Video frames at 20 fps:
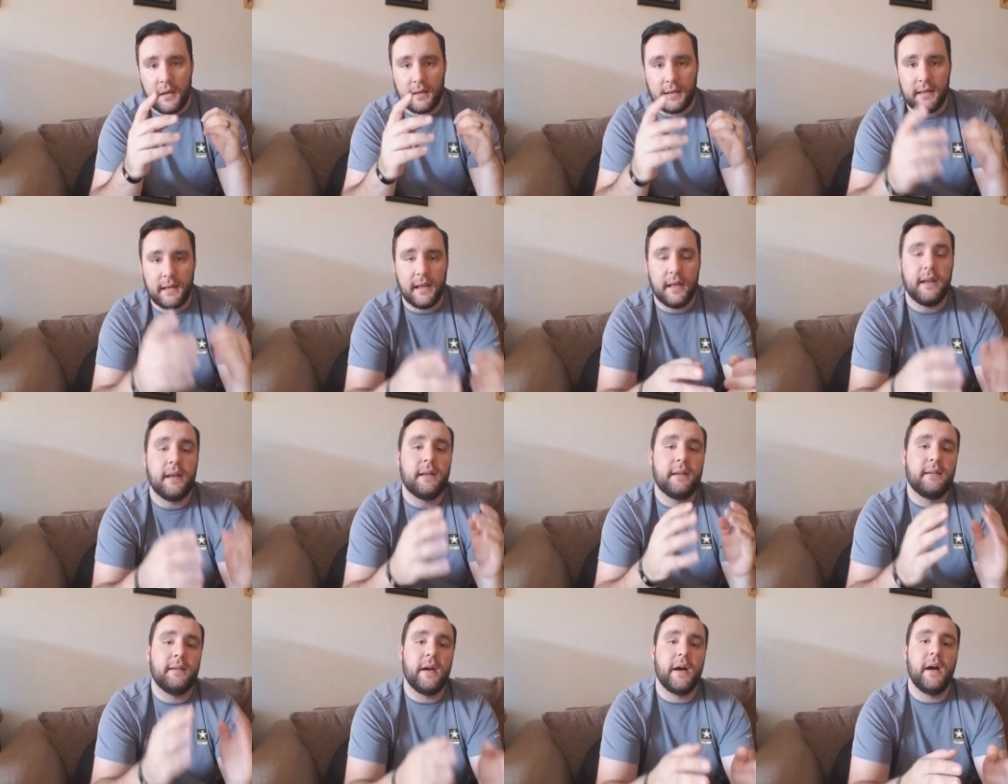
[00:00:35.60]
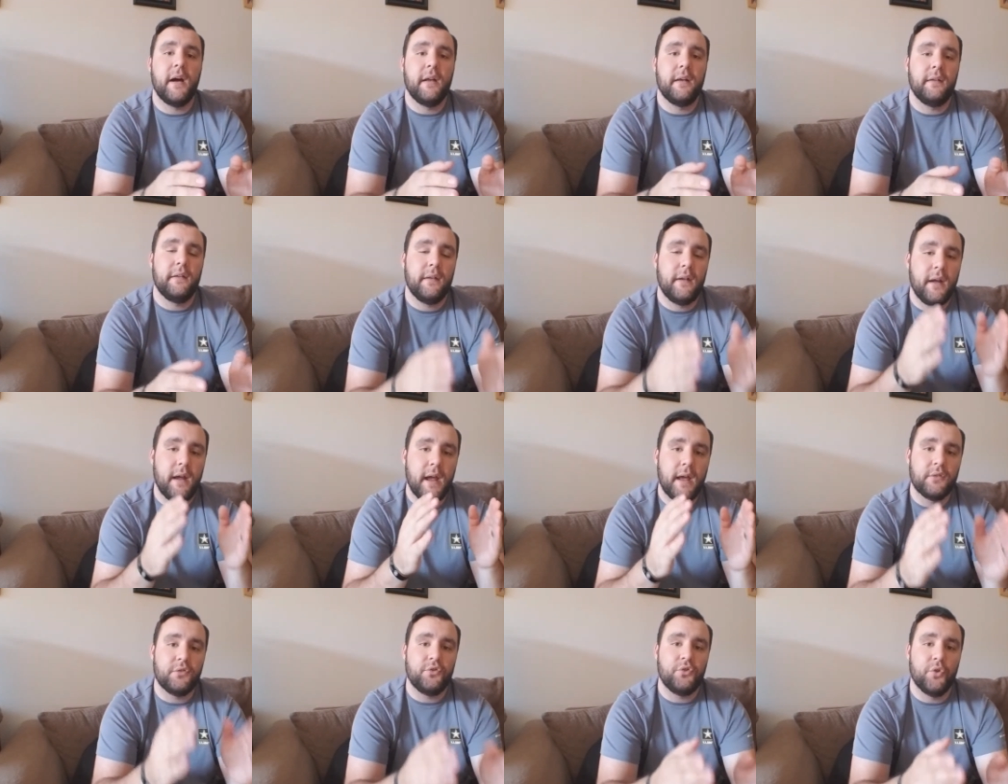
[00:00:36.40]
get it done
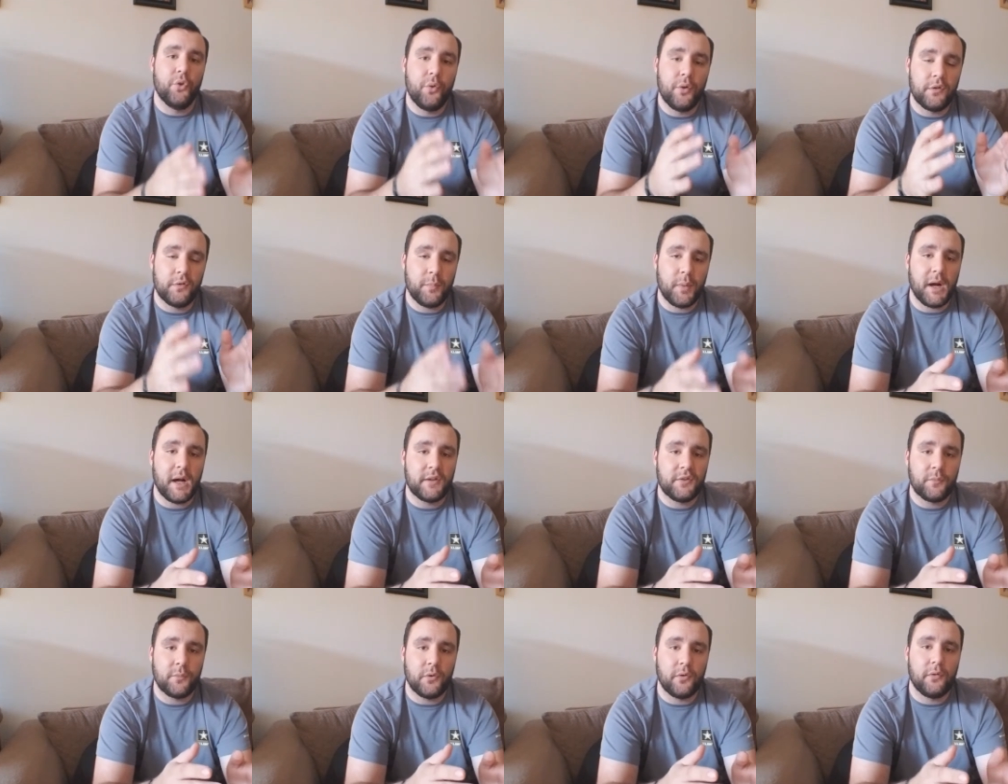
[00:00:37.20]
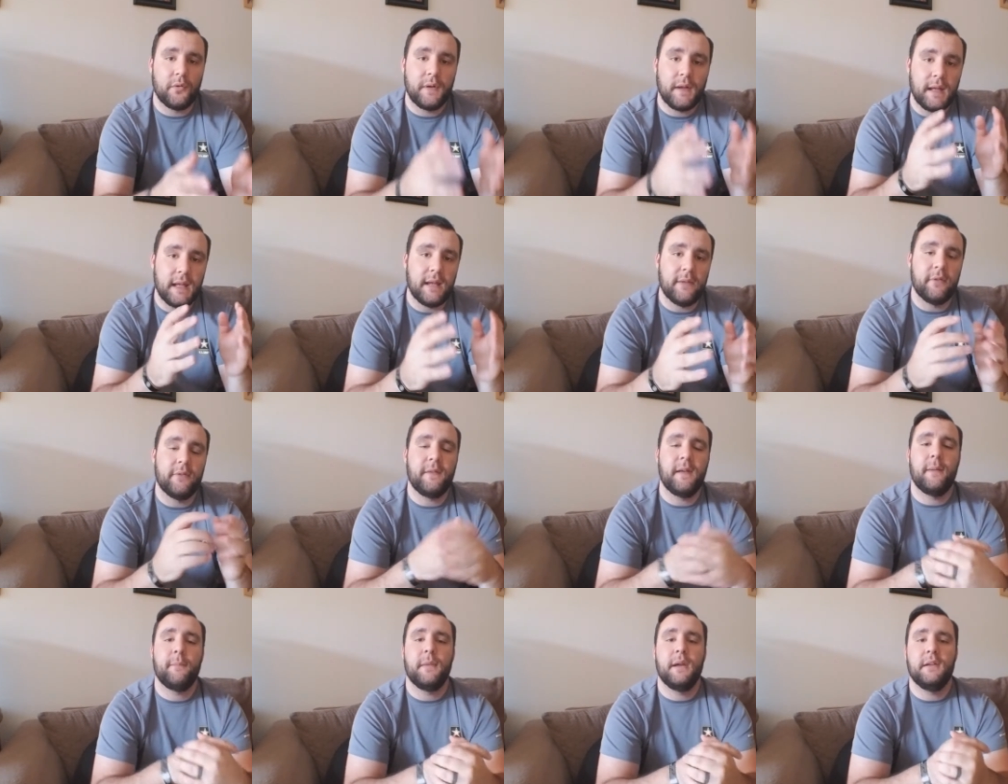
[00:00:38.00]
as soon as possible, even if
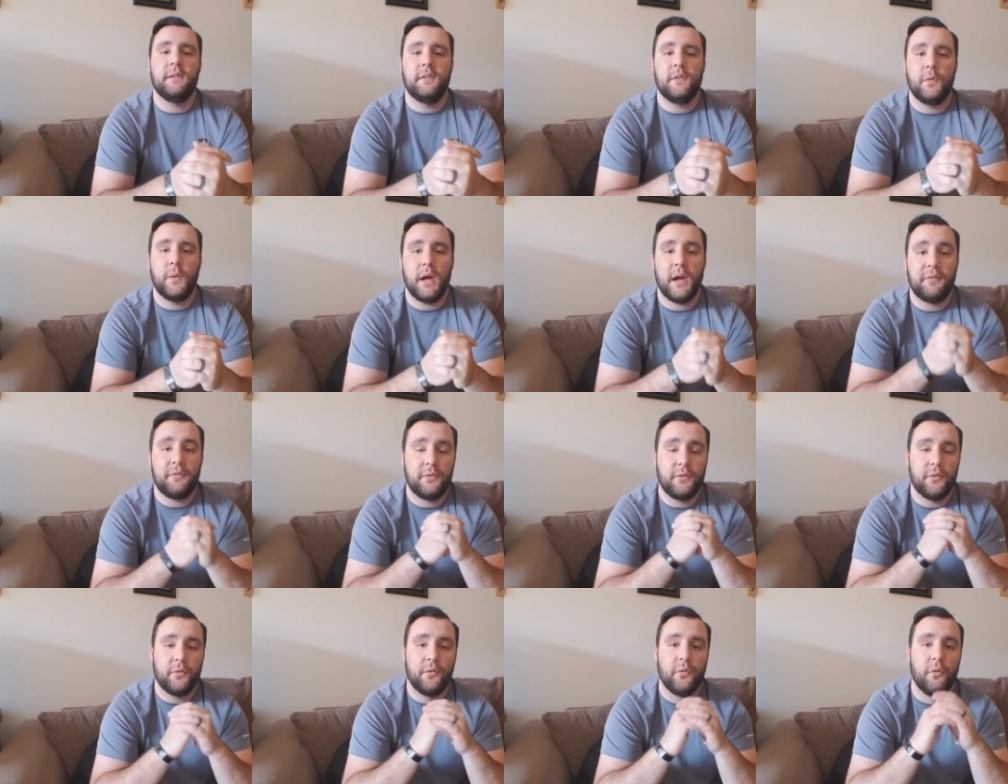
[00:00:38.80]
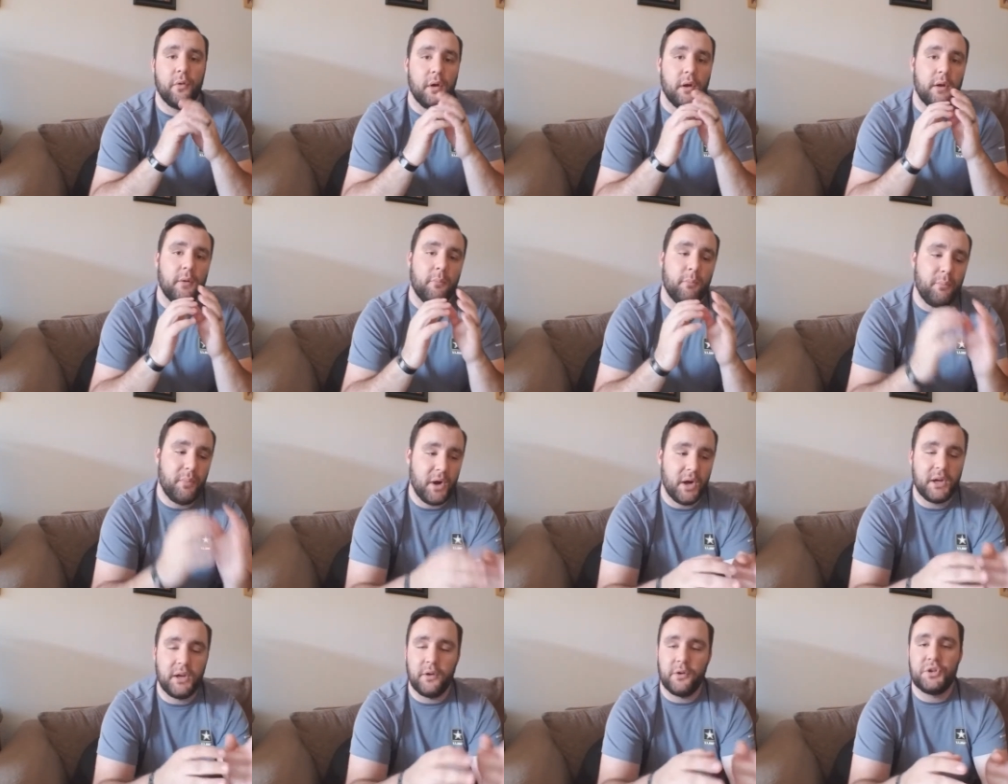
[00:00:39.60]
that means you have to
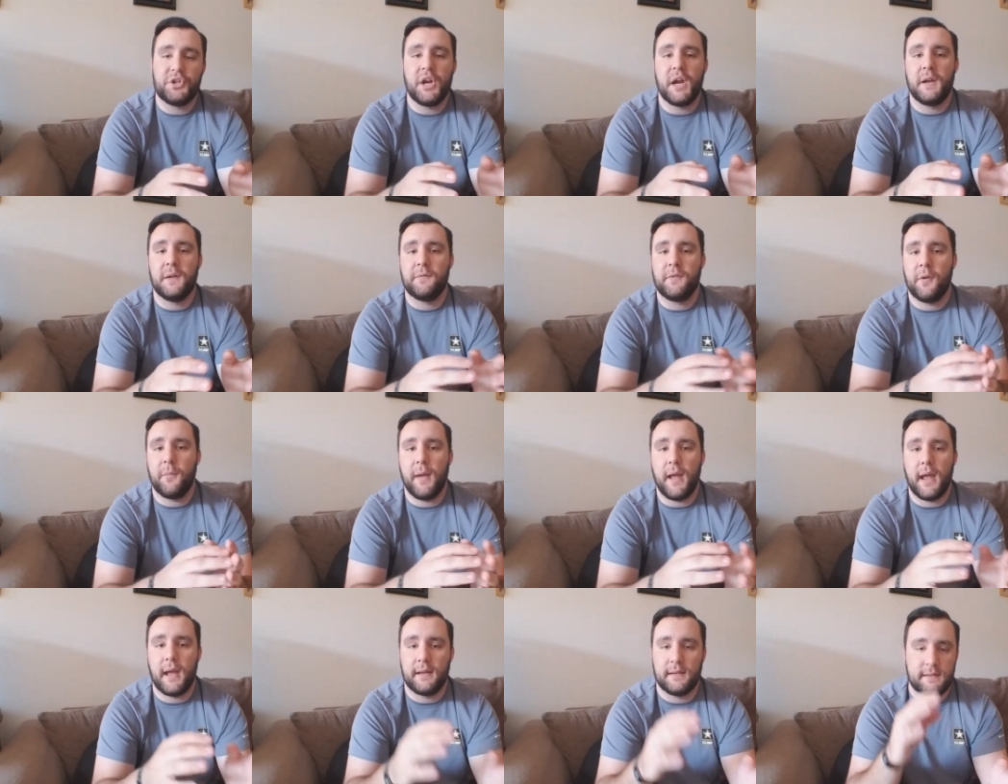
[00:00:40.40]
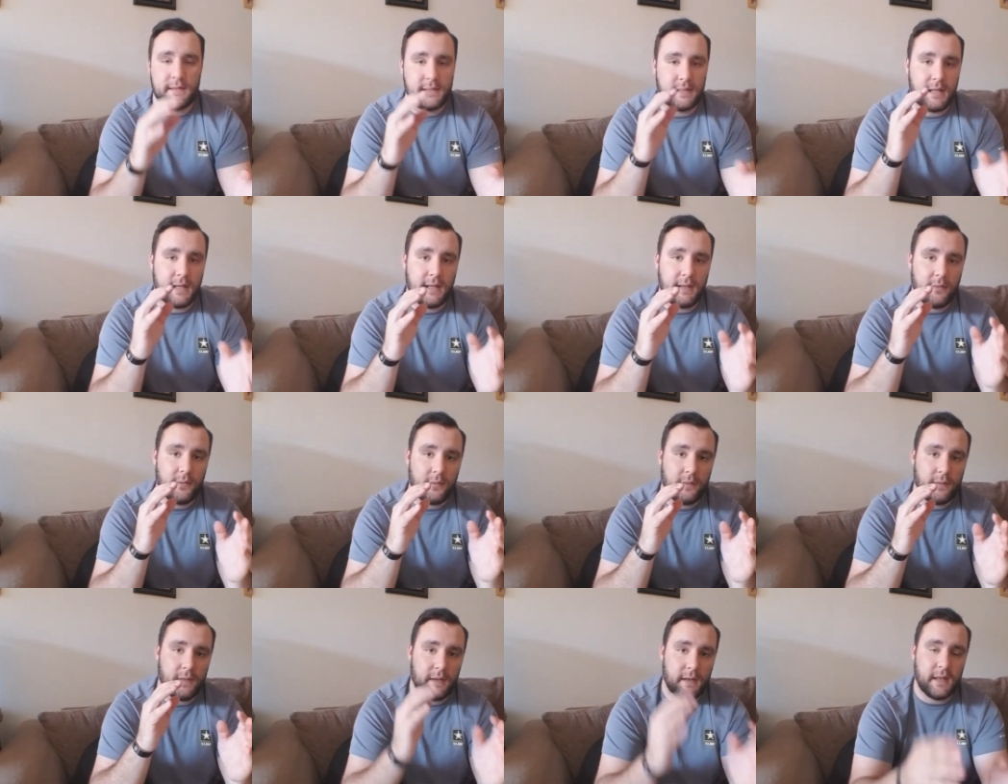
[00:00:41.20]
bug your chain of command to get
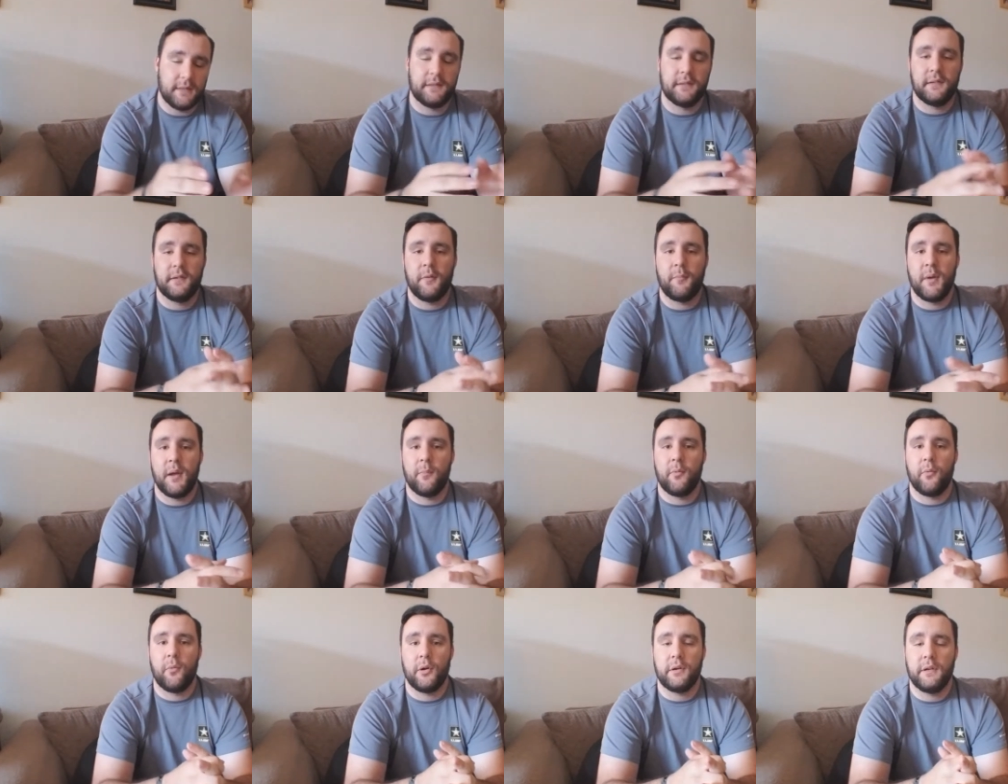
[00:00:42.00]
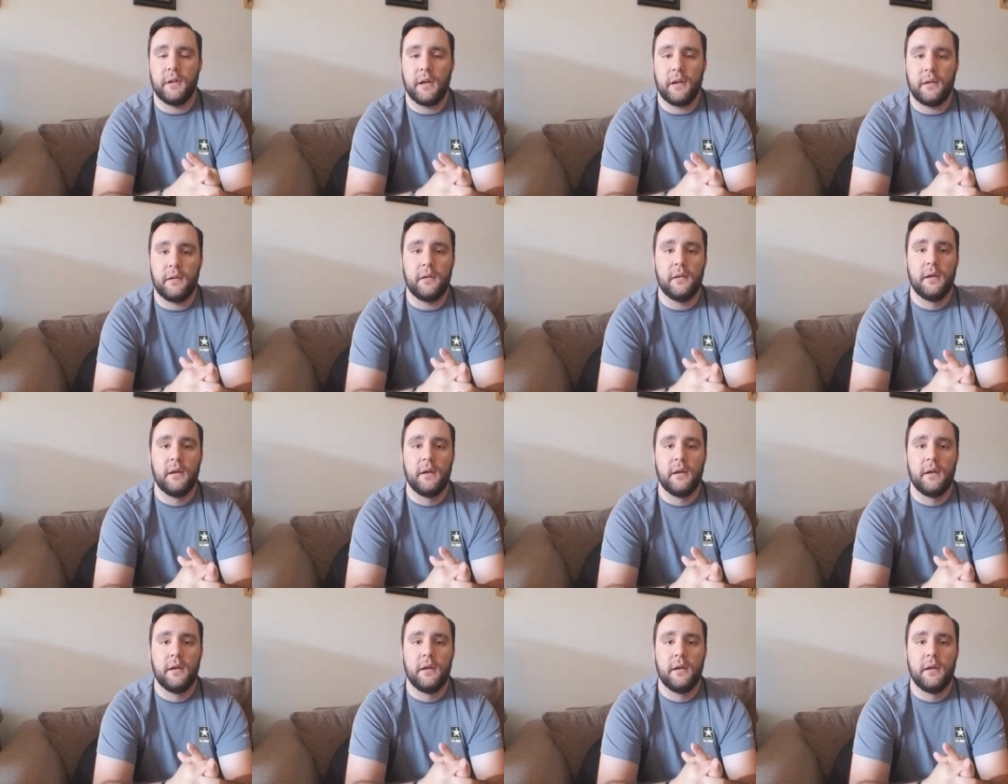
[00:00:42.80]
the necessary paperwork done,